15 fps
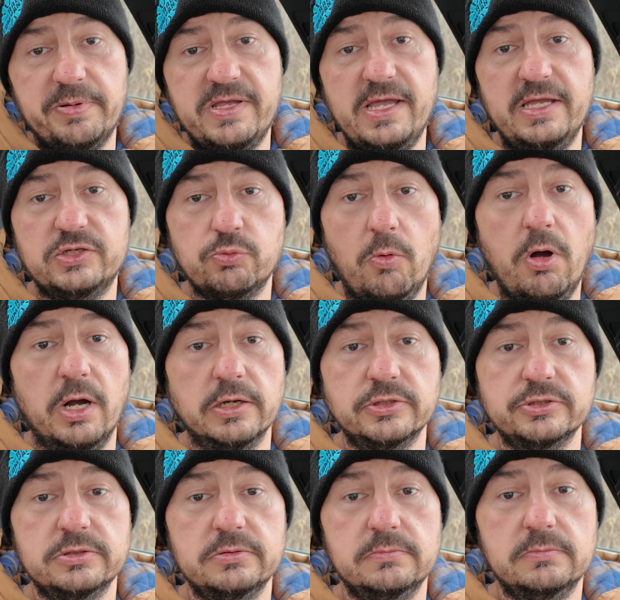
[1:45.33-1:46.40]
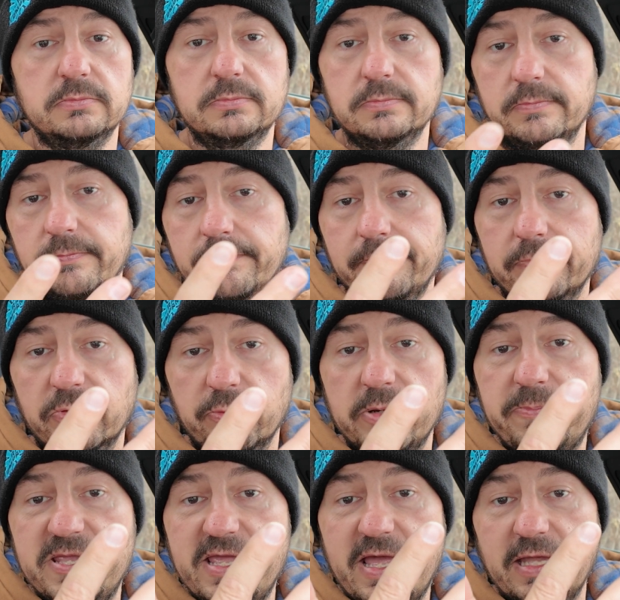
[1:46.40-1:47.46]
pH wash.
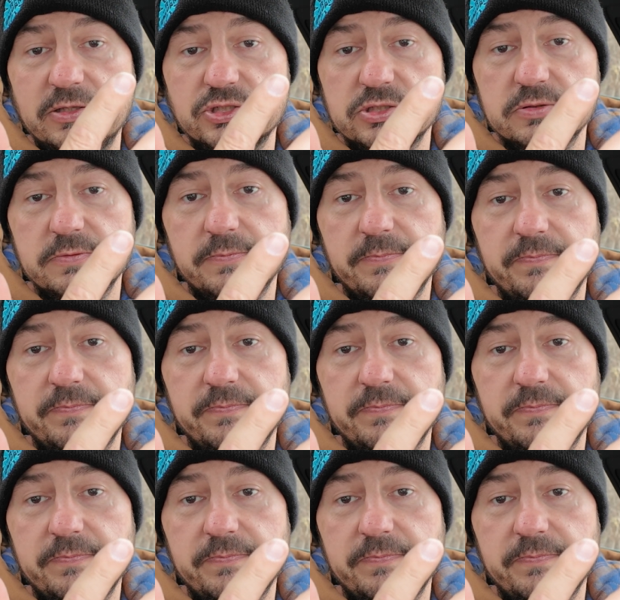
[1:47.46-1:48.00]
3pH.